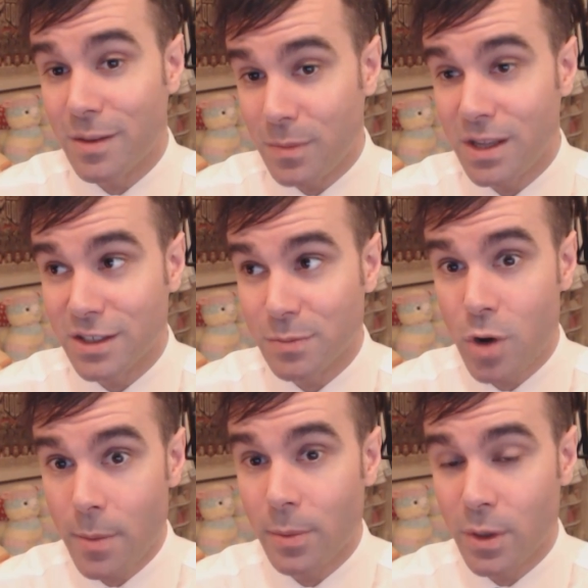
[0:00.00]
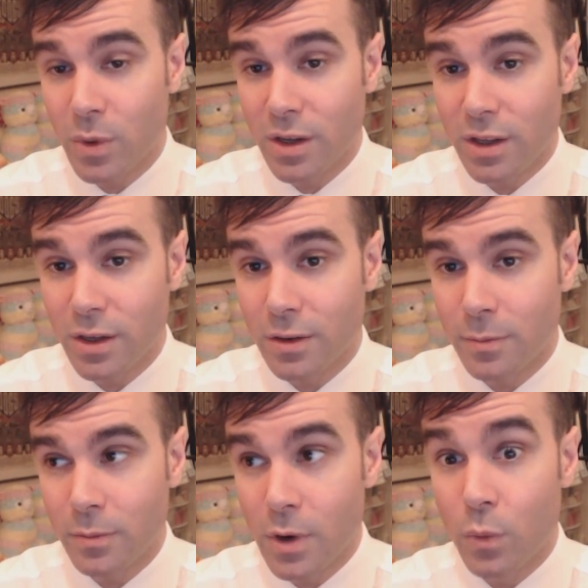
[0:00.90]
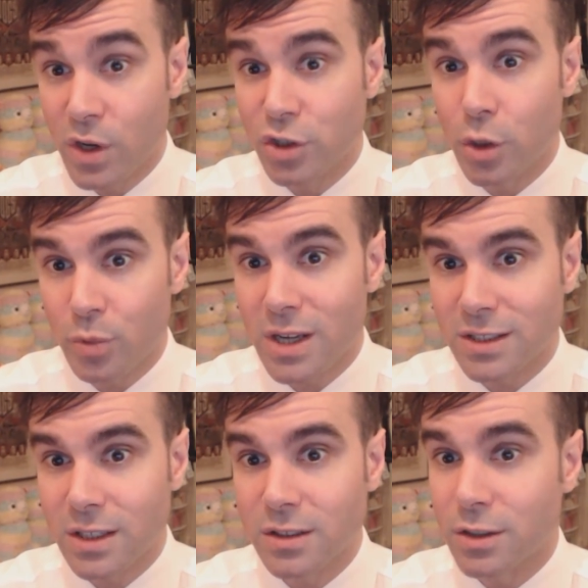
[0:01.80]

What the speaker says: it means it's probably one of the original pressings.